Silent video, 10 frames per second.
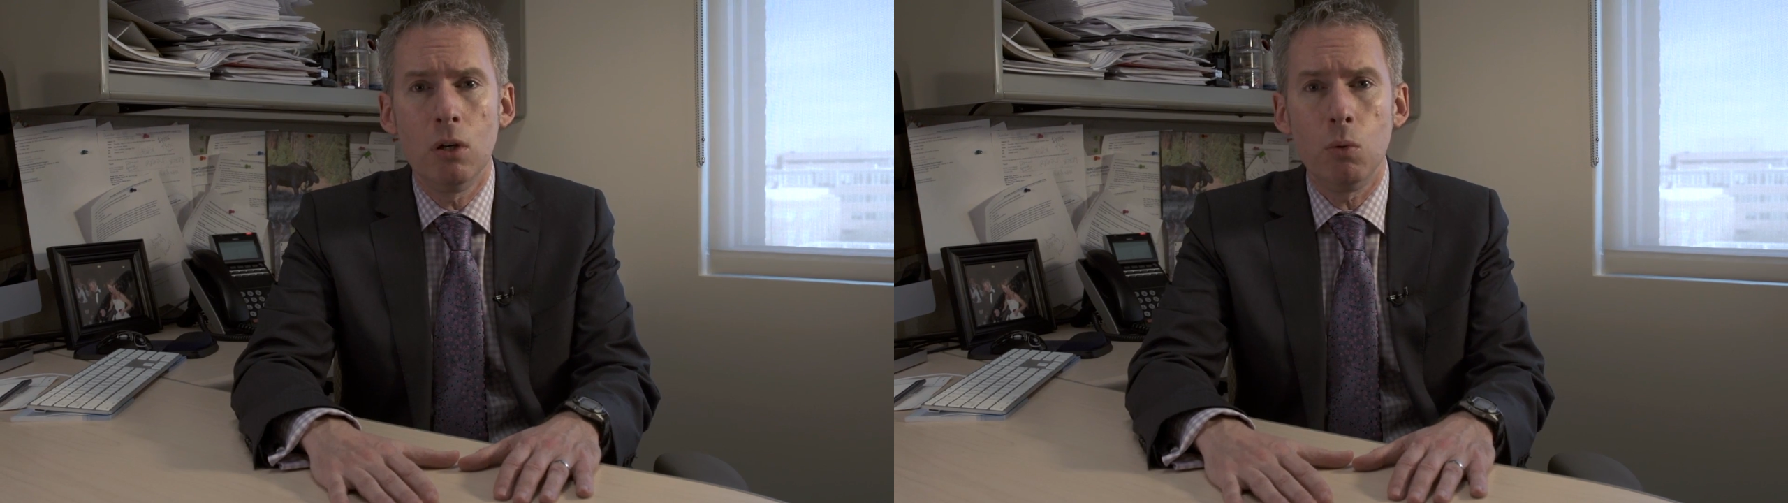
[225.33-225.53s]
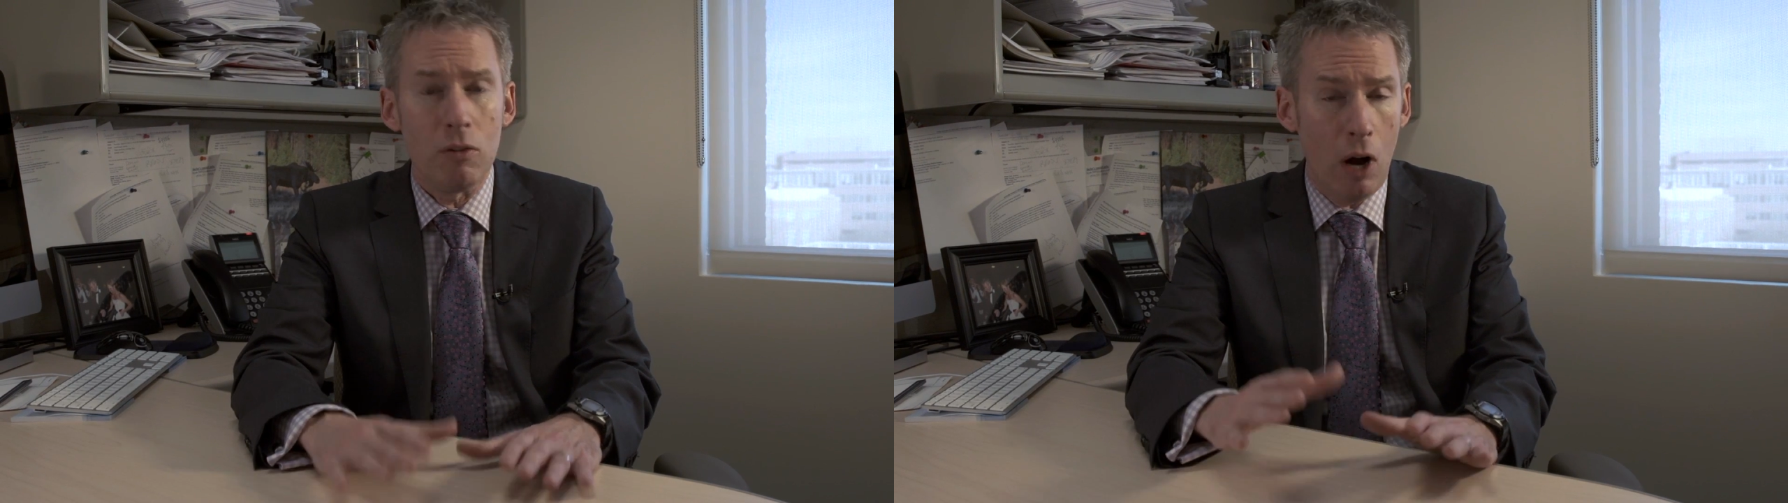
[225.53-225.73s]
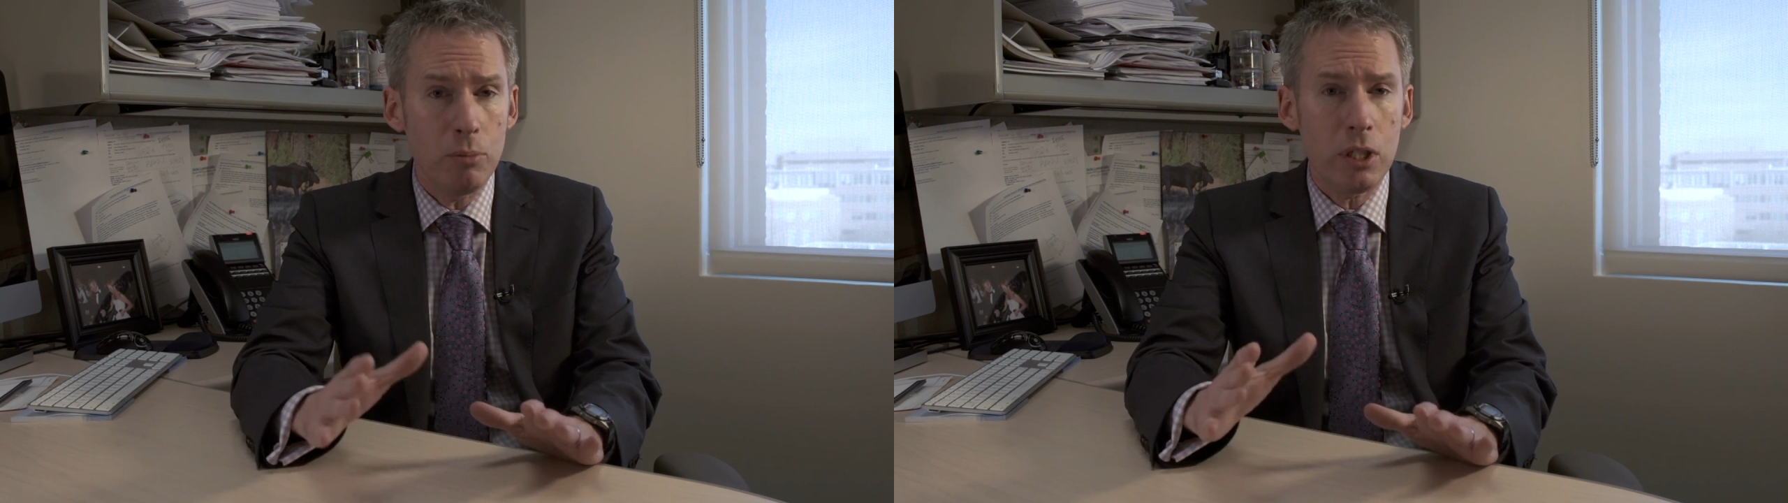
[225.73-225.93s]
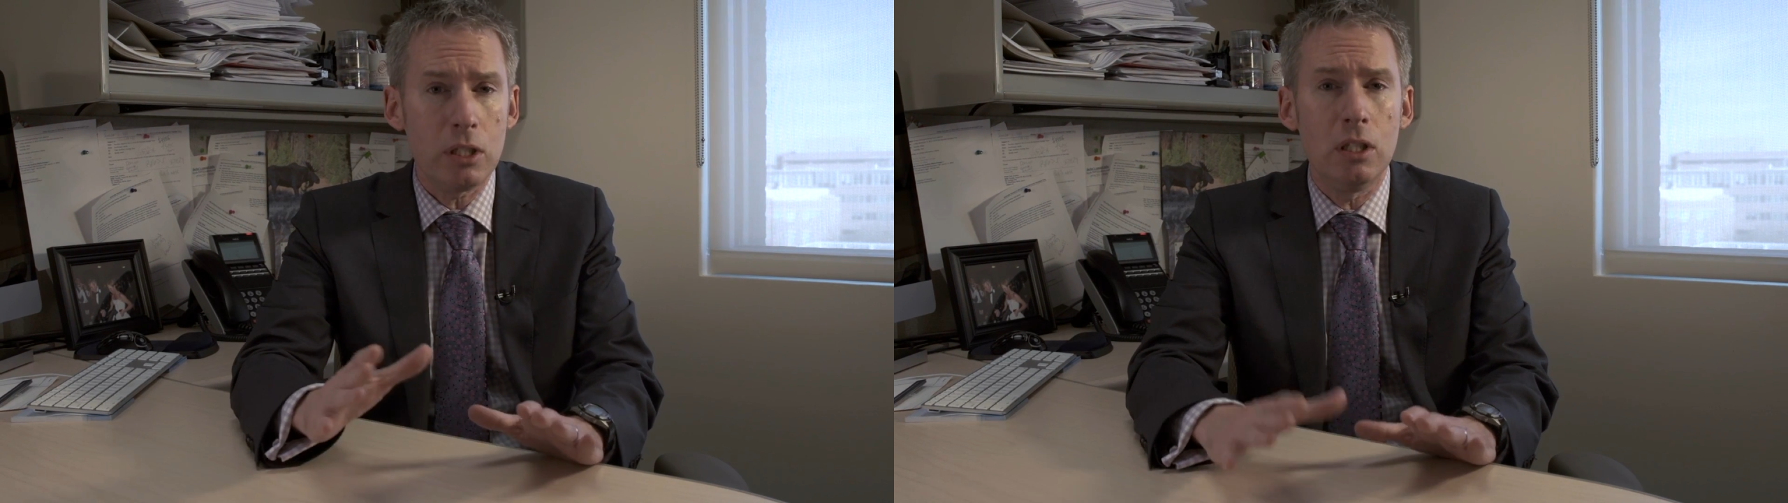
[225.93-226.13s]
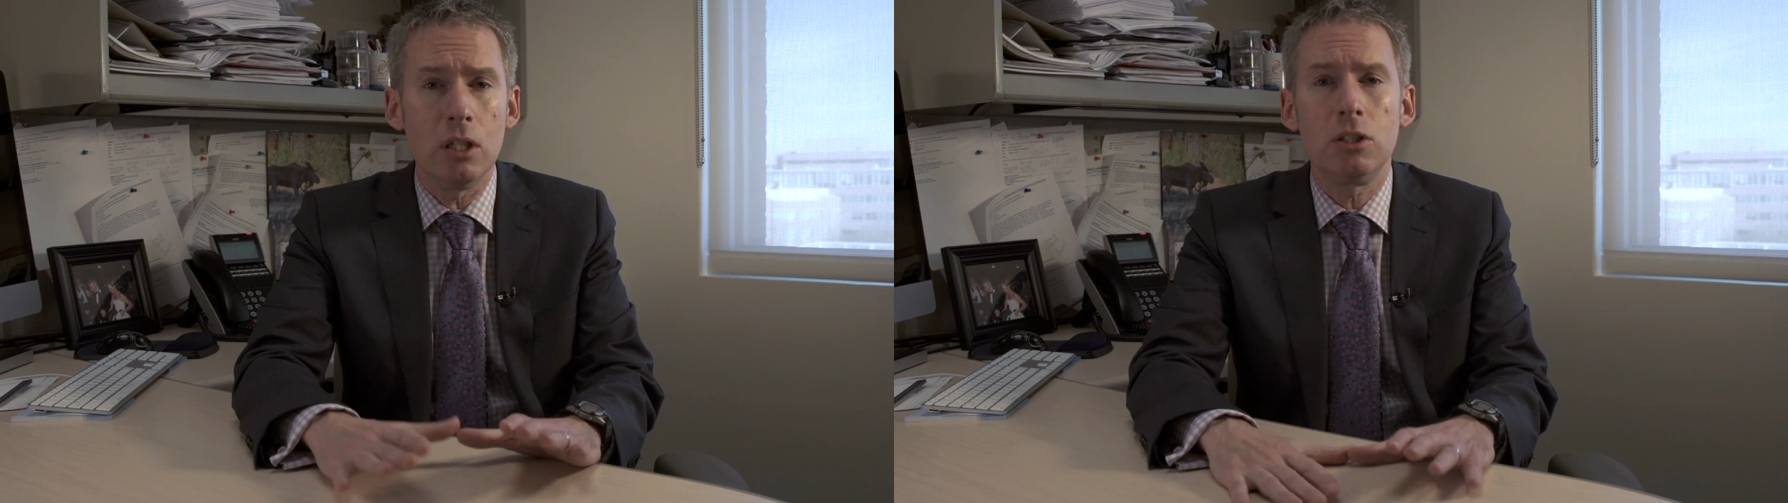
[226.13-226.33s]
we have
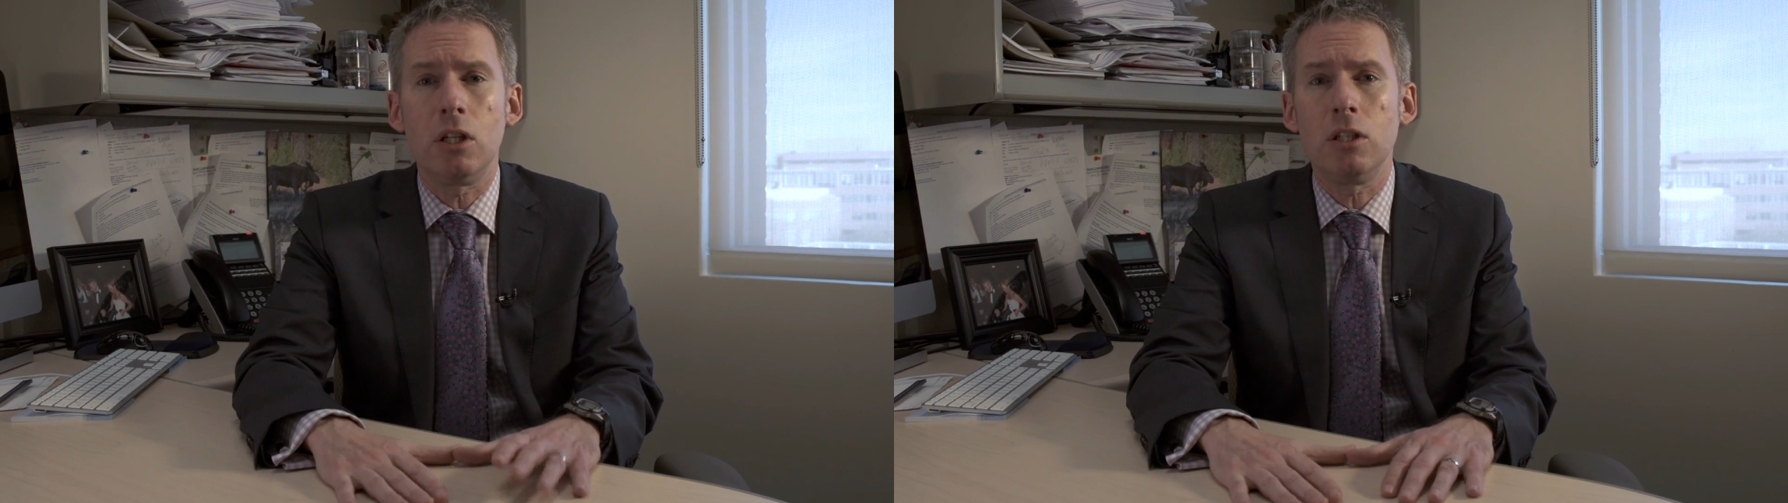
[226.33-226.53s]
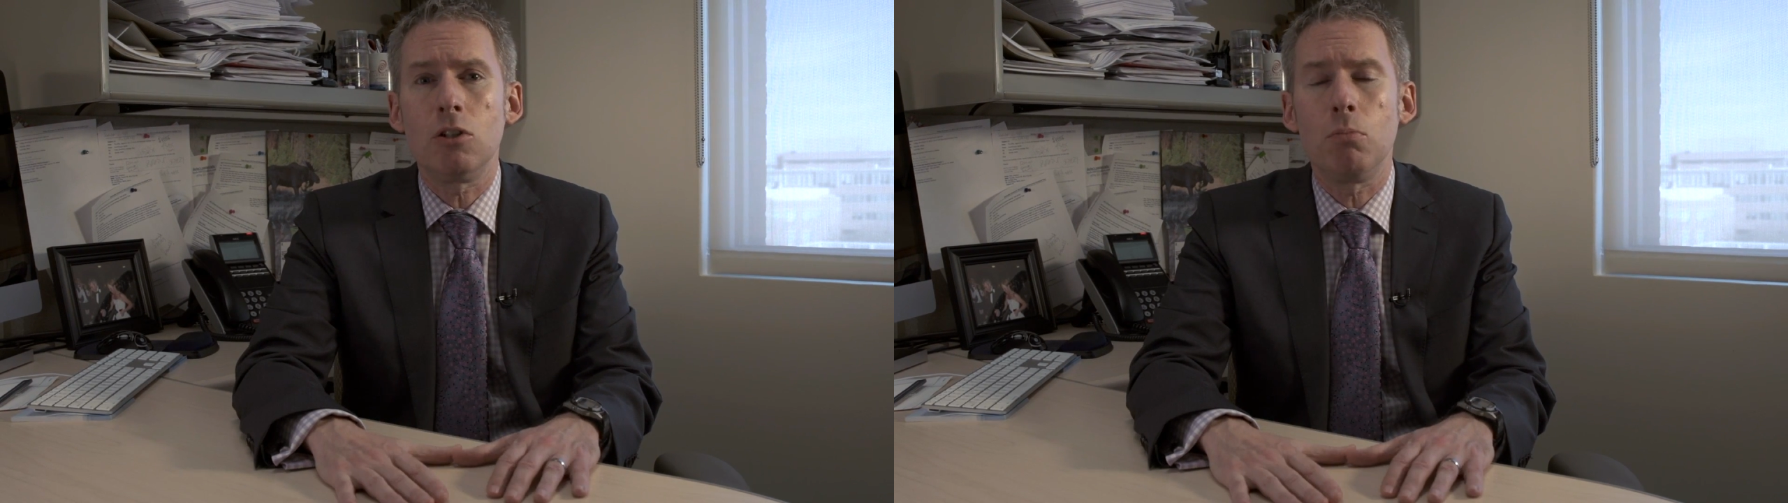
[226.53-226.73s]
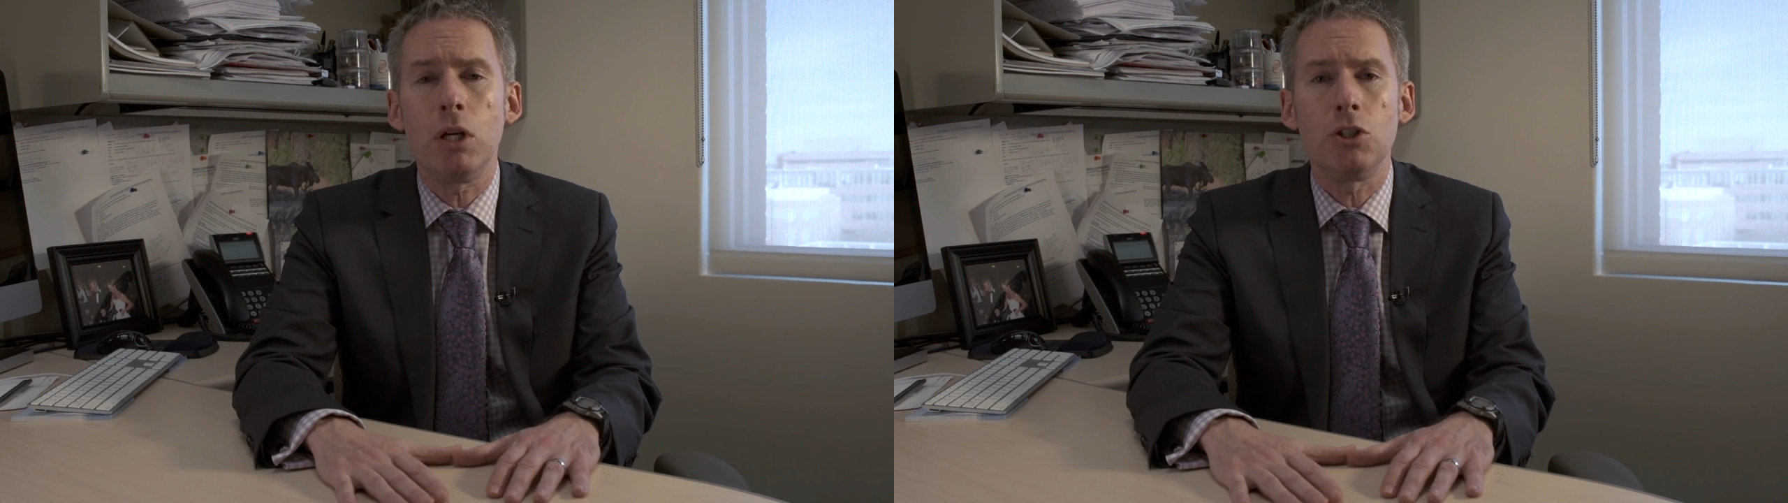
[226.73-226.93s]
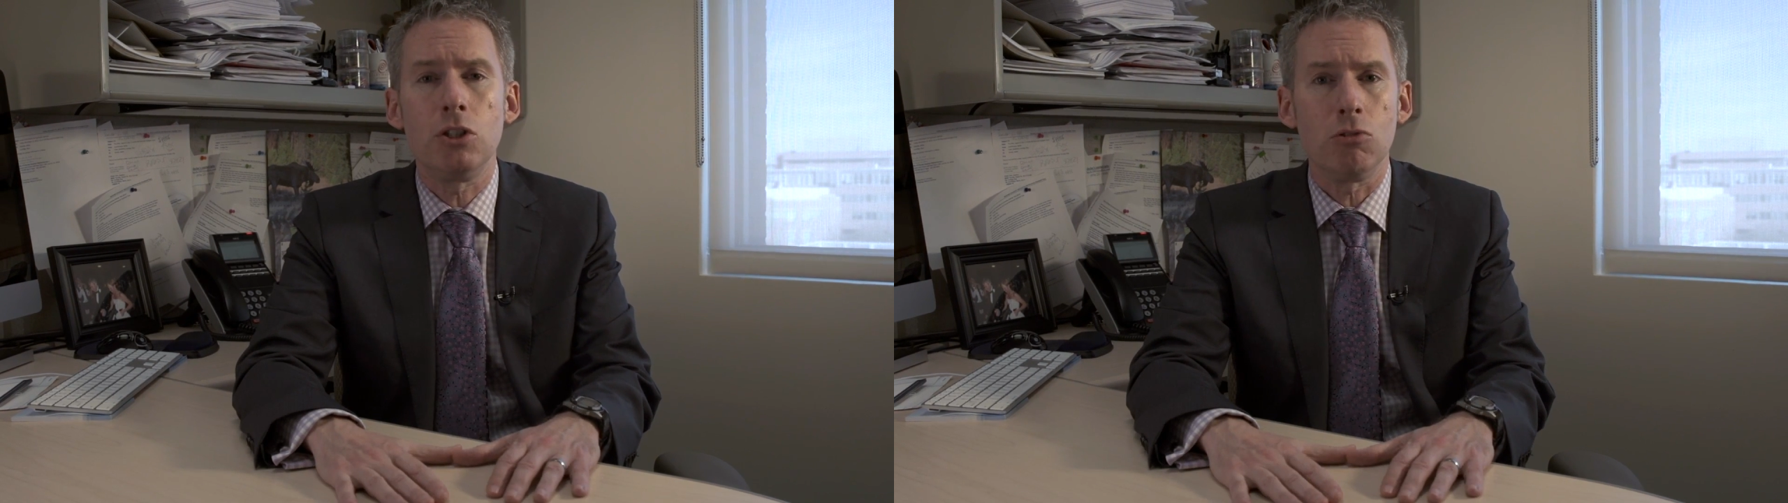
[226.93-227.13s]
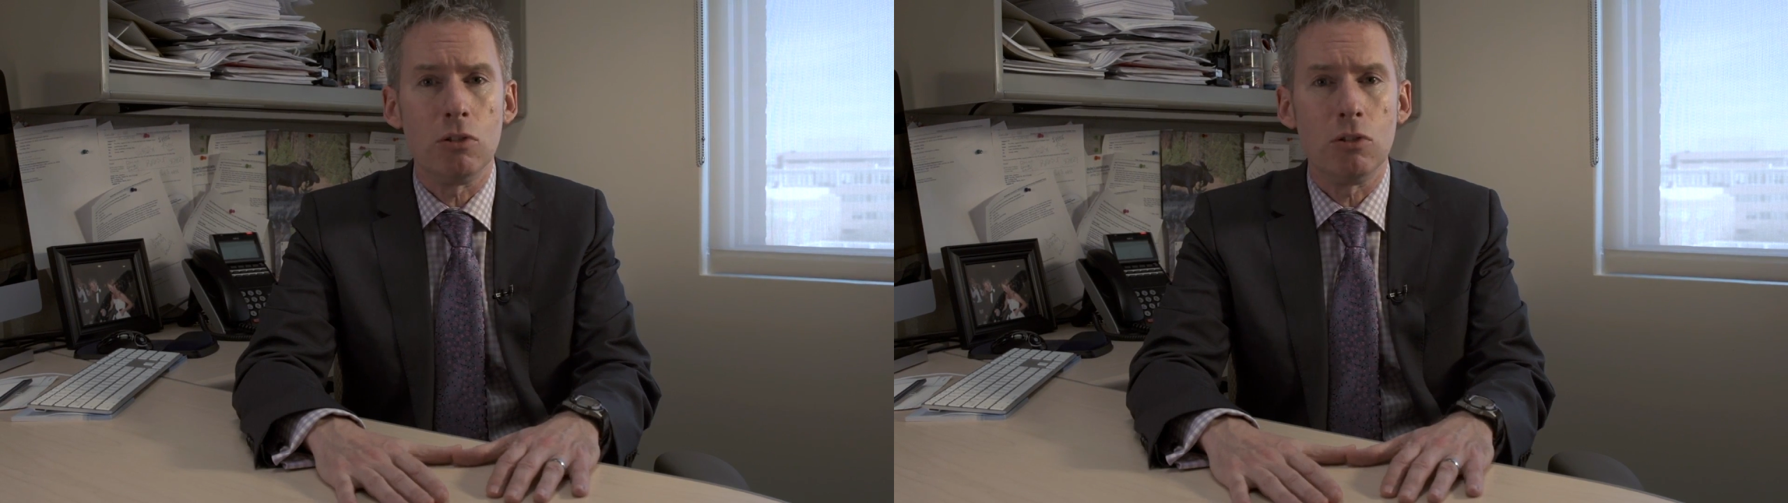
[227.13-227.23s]
updated our study so patients